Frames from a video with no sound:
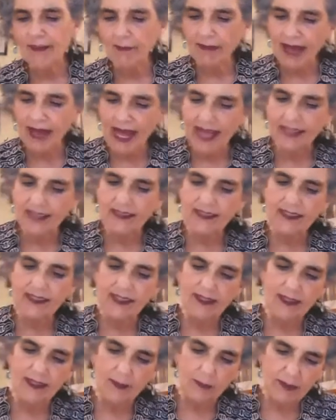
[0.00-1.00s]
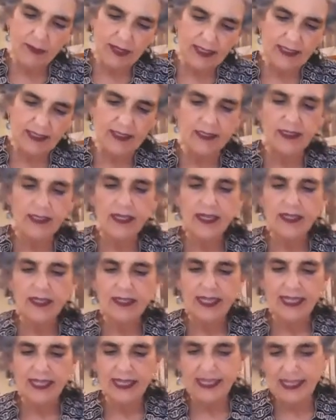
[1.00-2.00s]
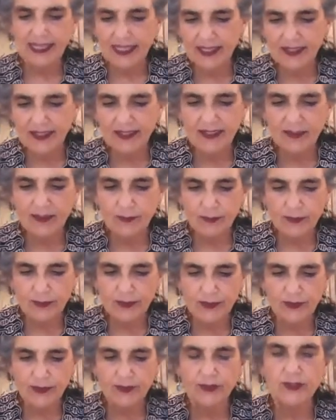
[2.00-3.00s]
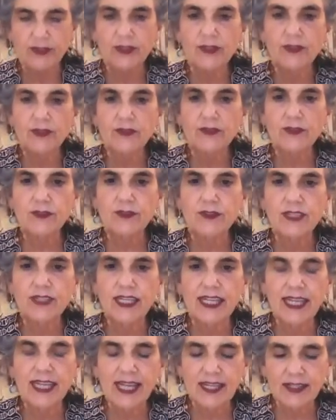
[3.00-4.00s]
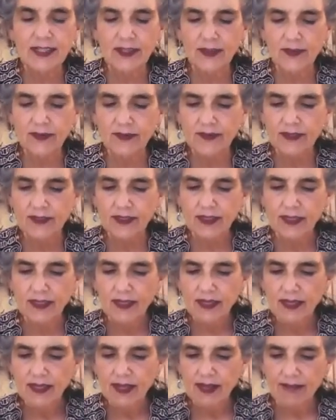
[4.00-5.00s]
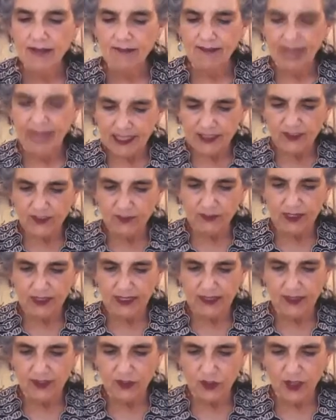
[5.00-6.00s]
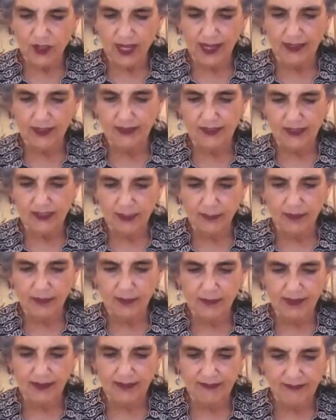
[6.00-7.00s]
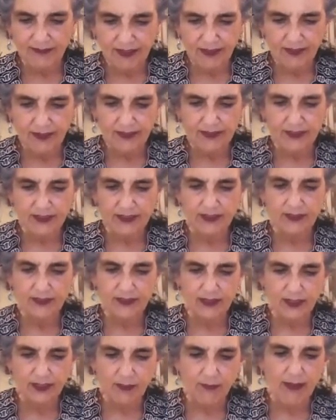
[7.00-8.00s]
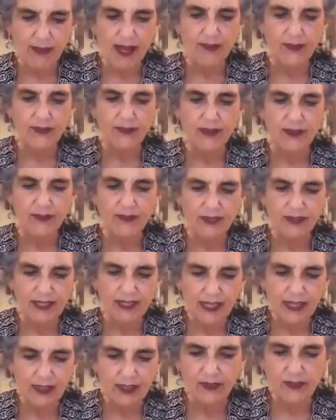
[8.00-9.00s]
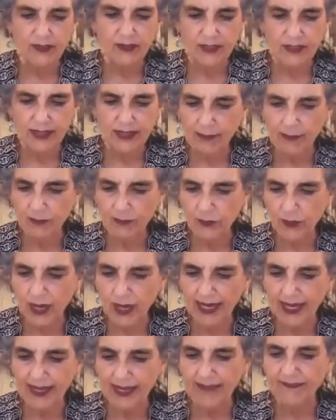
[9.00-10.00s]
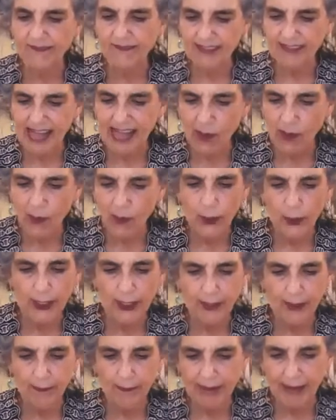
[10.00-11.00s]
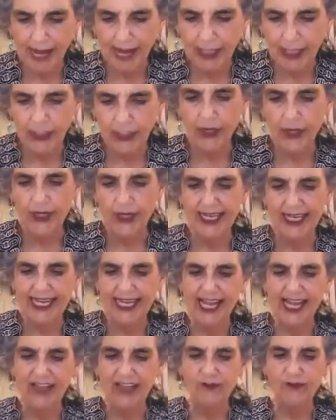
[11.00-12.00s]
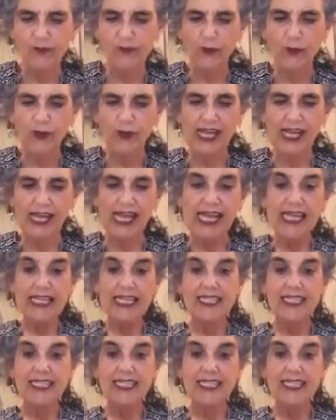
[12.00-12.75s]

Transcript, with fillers: the past and the present, like a healing bruise turning yellow. A flash of me as a child, slipping my fingers into the mouth of a yellow snapdragon flower in our backyard in California,